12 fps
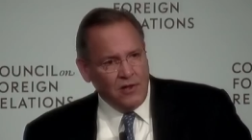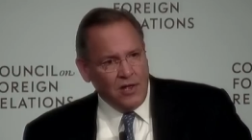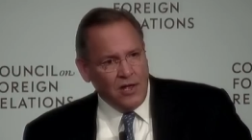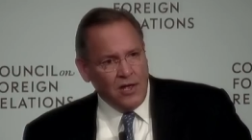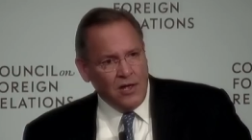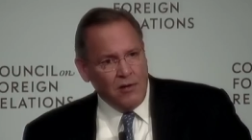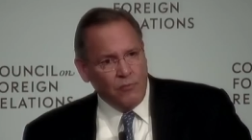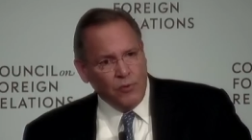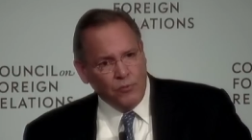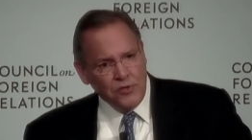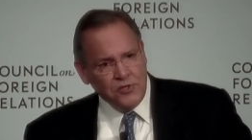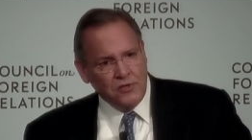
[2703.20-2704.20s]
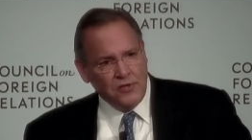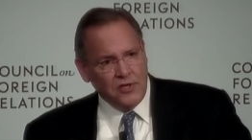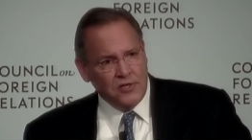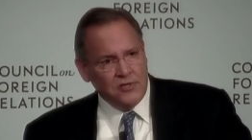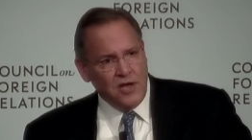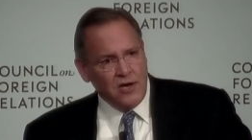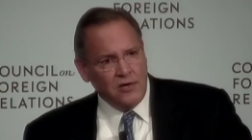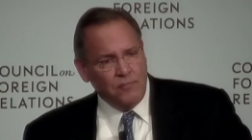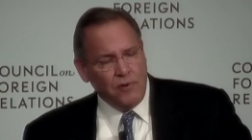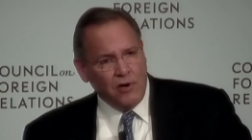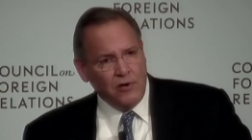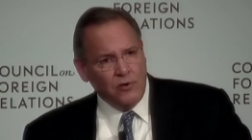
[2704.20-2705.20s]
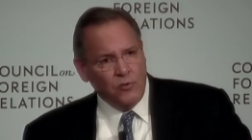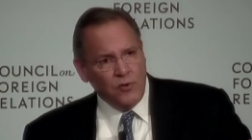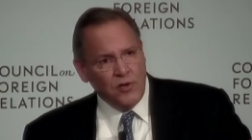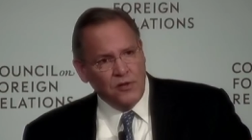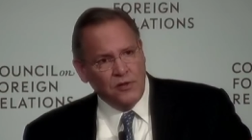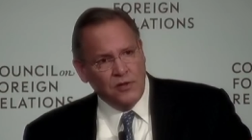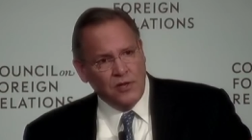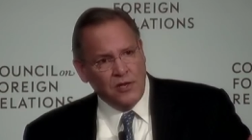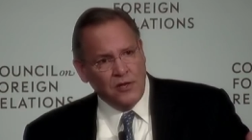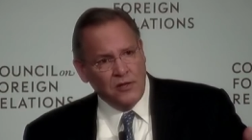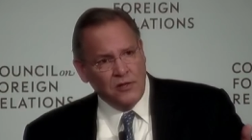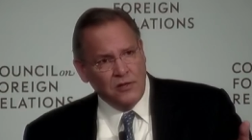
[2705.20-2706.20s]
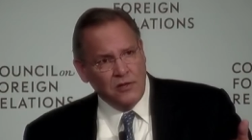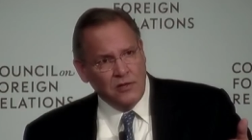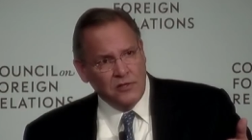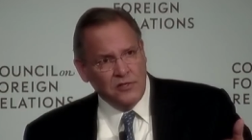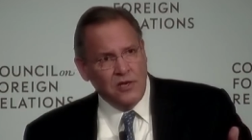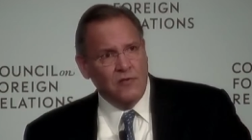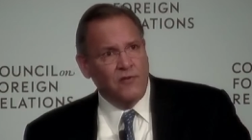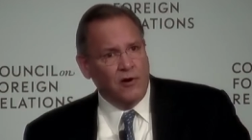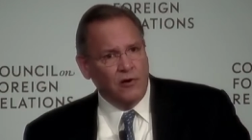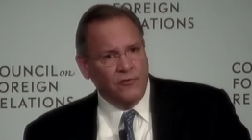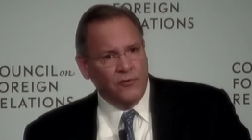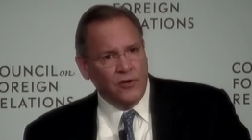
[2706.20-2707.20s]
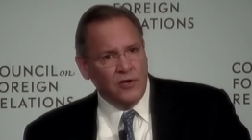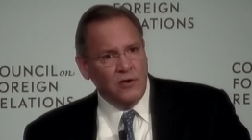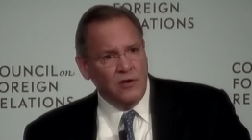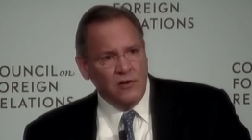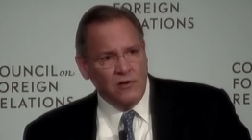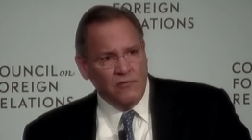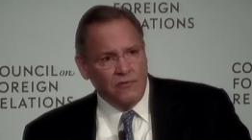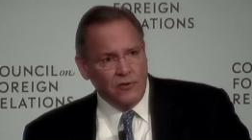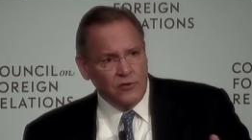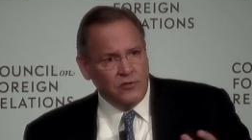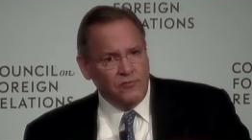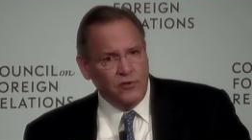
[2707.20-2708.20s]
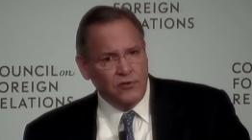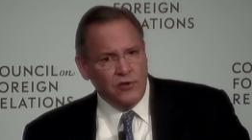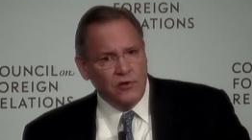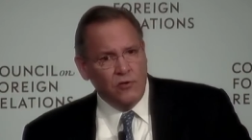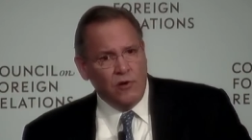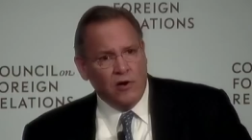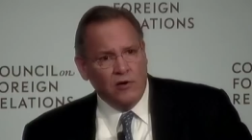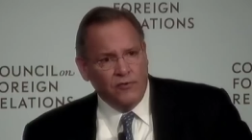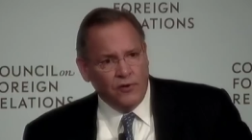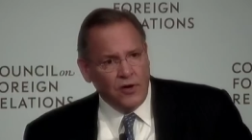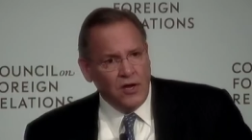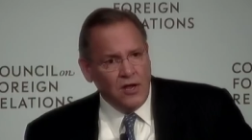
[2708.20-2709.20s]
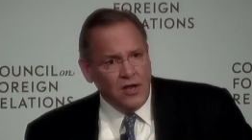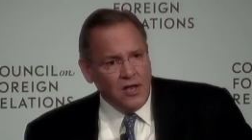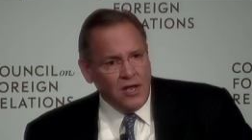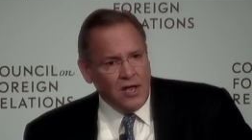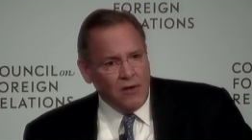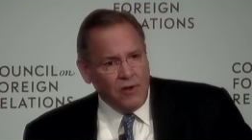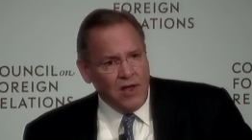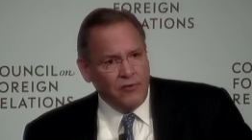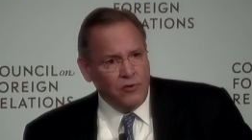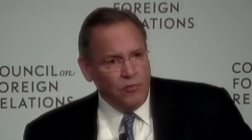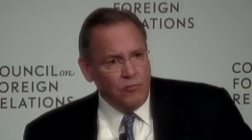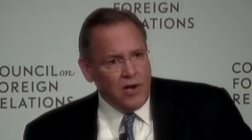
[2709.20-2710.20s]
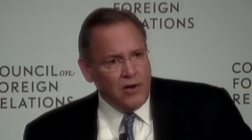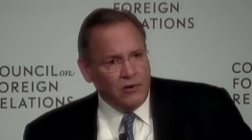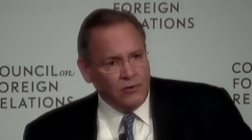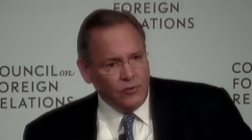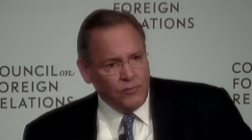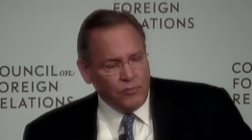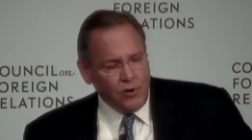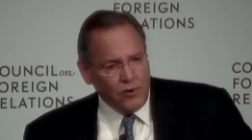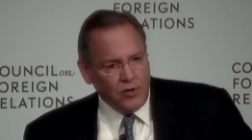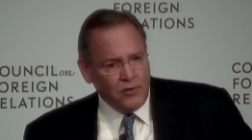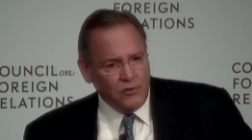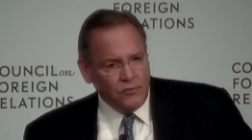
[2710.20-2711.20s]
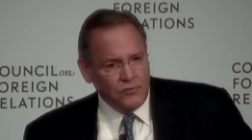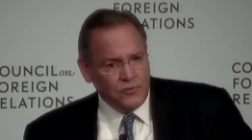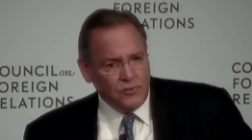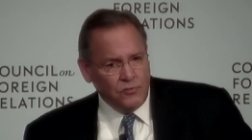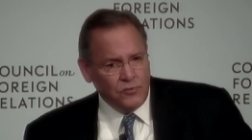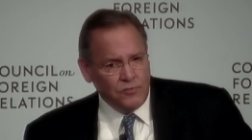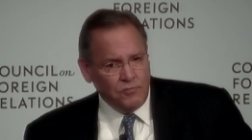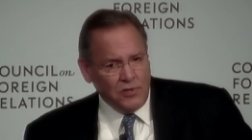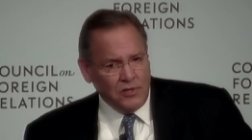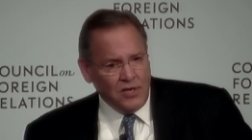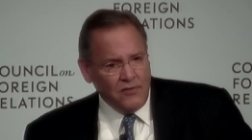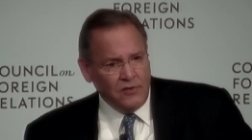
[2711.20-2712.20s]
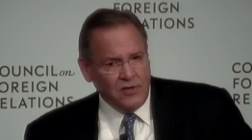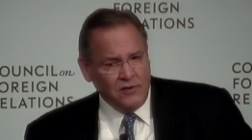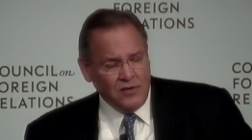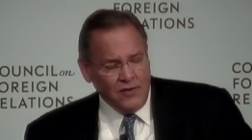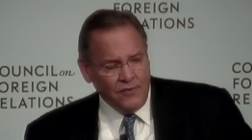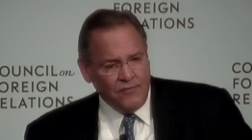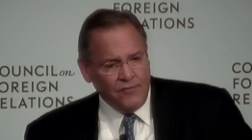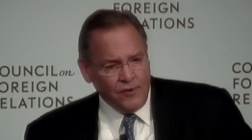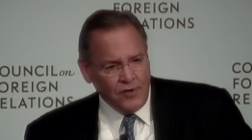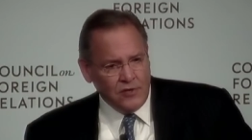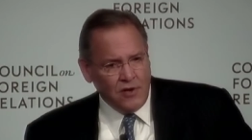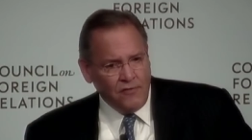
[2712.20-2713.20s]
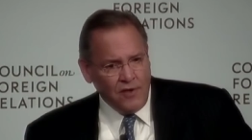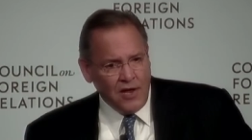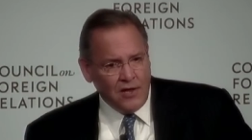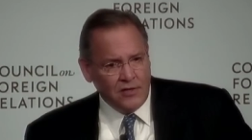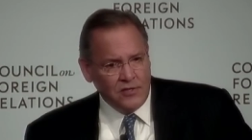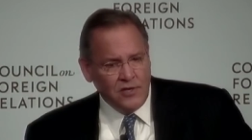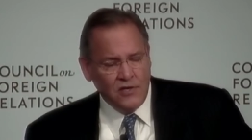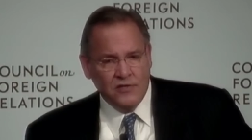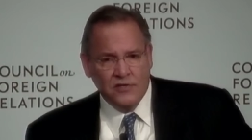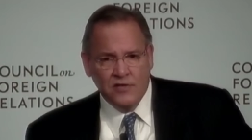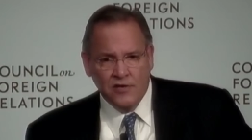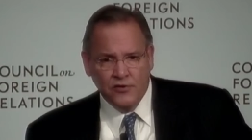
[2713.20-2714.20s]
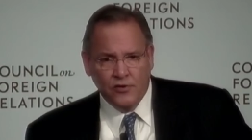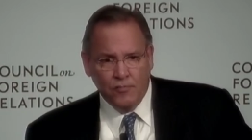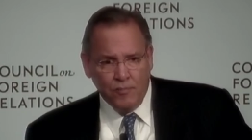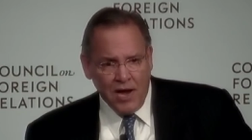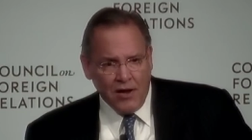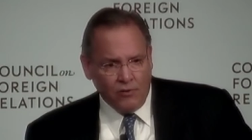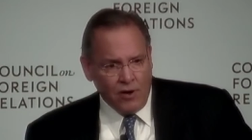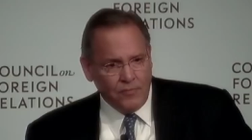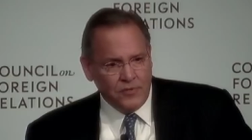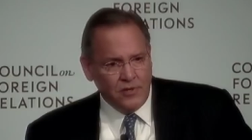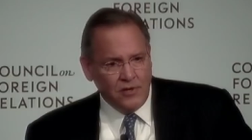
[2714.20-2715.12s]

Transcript: Uh, we recently decided to partner with uh, the city of Hartford. And for those of you that know Hartford, uh, we have a new mayor, Luke Bronin, who's, who's been give, given a very tough hand. The city's essentially bankrupt.